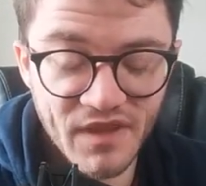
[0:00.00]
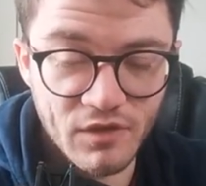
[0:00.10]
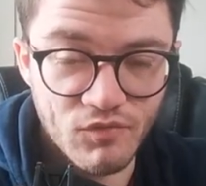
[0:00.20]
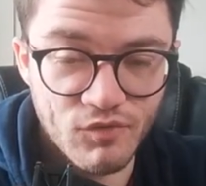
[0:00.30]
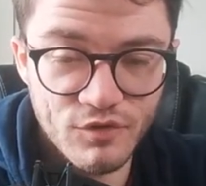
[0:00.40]

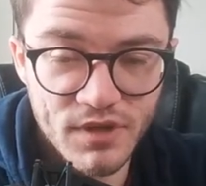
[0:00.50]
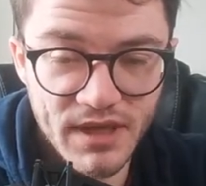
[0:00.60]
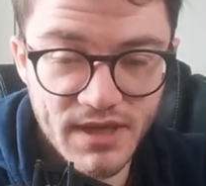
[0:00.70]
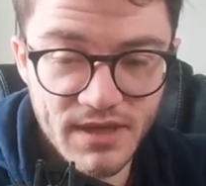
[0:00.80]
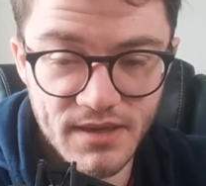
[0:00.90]

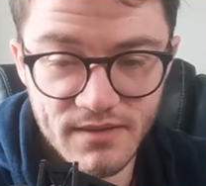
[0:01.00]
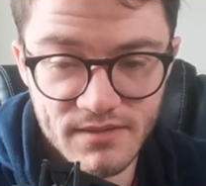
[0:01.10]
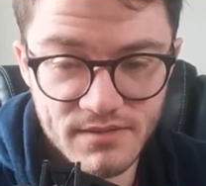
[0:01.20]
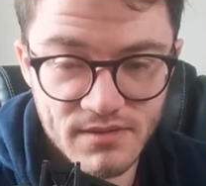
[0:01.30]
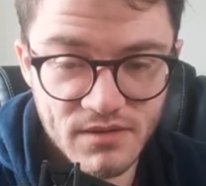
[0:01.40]
Grookey,
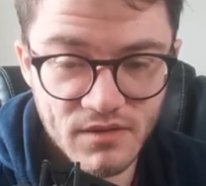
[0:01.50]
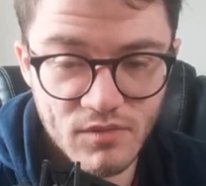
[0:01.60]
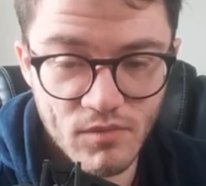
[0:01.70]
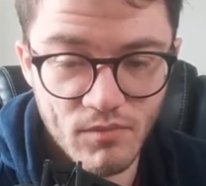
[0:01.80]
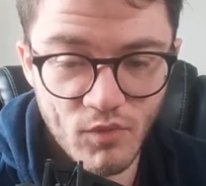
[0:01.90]

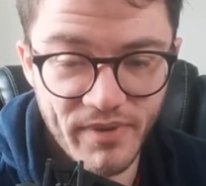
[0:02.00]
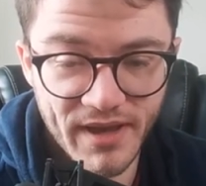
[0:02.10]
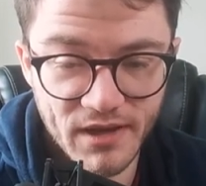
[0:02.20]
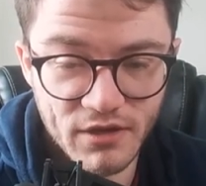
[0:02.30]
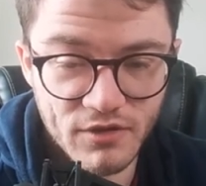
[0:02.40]

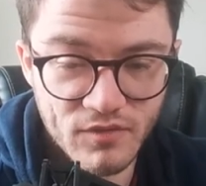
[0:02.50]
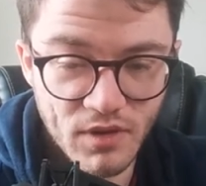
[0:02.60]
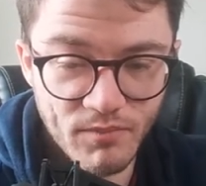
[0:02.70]
Morpeko,